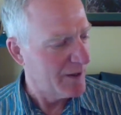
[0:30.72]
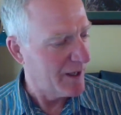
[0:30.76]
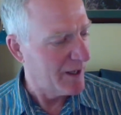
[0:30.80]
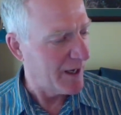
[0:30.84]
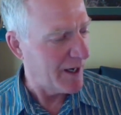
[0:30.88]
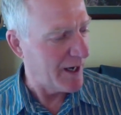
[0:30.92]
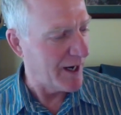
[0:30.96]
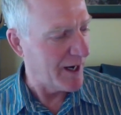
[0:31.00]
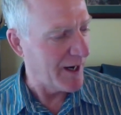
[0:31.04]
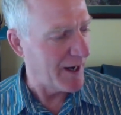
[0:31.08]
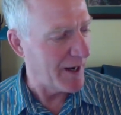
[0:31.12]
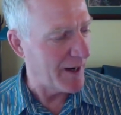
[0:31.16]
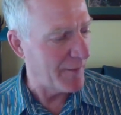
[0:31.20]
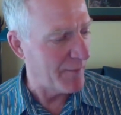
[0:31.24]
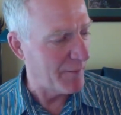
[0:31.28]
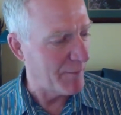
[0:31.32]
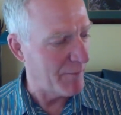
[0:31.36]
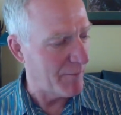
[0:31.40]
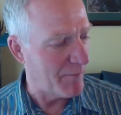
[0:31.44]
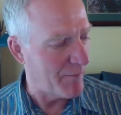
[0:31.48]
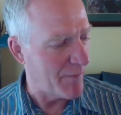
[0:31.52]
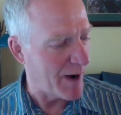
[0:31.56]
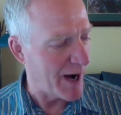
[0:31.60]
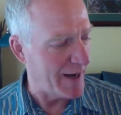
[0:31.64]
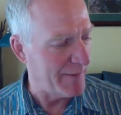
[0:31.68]

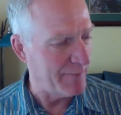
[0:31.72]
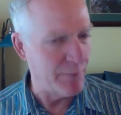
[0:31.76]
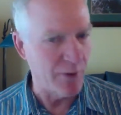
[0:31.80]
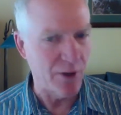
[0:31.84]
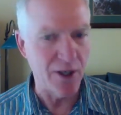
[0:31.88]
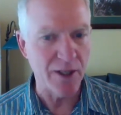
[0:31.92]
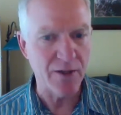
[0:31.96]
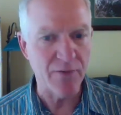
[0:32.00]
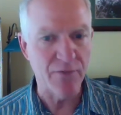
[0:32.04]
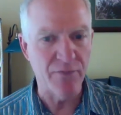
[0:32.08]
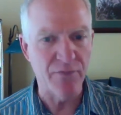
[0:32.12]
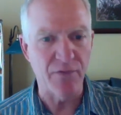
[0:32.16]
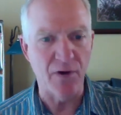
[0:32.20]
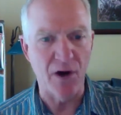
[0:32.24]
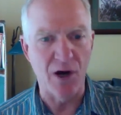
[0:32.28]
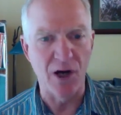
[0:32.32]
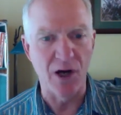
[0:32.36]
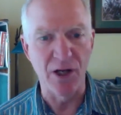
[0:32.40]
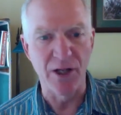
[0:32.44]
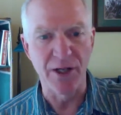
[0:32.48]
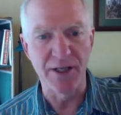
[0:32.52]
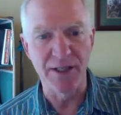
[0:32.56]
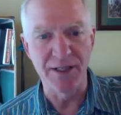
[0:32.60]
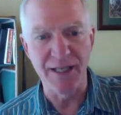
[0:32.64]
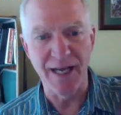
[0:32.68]
My book,
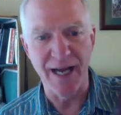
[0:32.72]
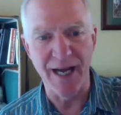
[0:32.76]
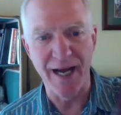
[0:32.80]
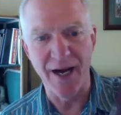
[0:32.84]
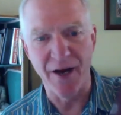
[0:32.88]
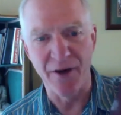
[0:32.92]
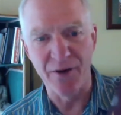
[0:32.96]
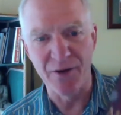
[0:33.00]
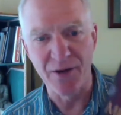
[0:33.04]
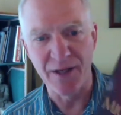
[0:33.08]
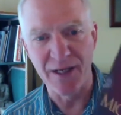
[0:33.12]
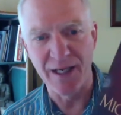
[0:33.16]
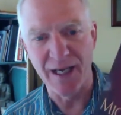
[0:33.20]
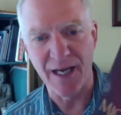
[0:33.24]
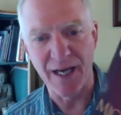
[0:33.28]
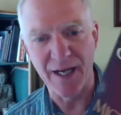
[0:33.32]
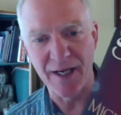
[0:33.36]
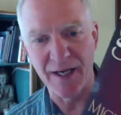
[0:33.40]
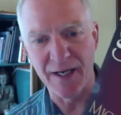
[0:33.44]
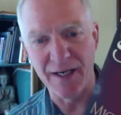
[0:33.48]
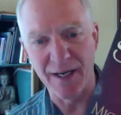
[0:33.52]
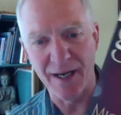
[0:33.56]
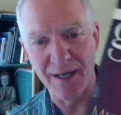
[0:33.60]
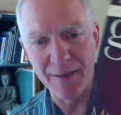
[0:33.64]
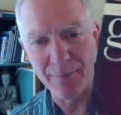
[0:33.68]
Falling Down,
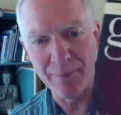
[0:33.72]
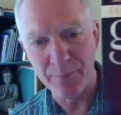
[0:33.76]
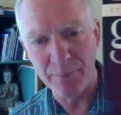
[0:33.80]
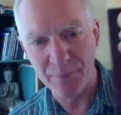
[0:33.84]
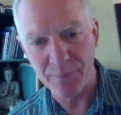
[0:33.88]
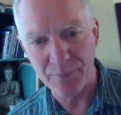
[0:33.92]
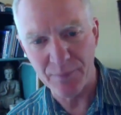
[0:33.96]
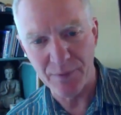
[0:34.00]
Getting Up.